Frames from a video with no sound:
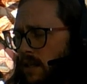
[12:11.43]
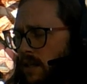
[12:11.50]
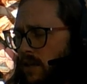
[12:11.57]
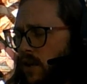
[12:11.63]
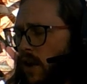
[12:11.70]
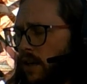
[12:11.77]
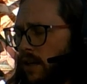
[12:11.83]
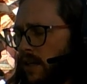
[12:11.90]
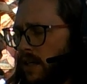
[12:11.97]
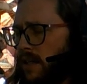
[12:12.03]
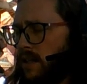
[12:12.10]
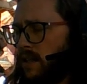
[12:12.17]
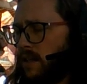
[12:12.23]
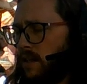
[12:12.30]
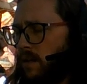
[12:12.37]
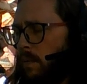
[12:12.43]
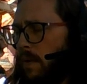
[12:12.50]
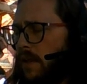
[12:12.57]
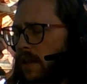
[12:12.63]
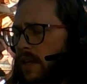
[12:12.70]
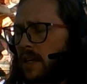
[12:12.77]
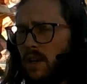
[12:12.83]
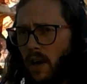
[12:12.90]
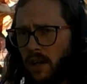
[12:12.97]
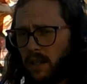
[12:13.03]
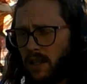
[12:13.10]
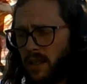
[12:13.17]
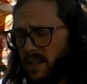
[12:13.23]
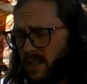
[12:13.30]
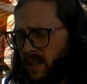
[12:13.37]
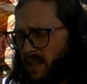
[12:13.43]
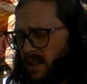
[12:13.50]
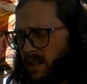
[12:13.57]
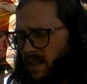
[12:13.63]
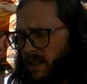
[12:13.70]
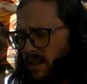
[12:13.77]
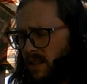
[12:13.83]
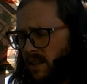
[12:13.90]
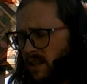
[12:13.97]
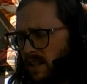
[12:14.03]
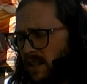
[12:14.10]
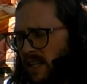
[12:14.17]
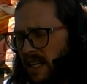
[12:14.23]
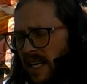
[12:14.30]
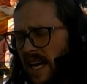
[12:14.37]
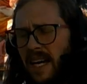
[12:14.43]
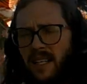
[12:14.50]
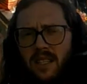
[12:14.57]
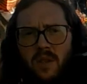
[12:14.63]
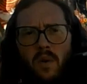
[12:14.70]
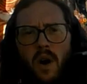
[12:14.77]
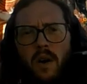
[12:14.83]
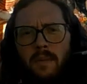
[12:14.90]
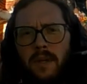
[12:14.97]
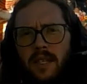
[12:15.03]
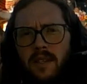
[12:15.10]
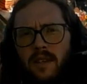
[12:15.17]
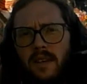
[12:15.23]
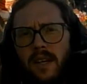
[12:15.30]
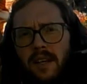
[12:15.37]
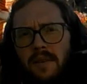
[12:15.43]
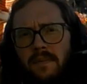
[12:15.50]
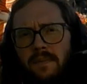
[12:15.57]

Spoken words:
darkness within darkness, the gate to all mystery."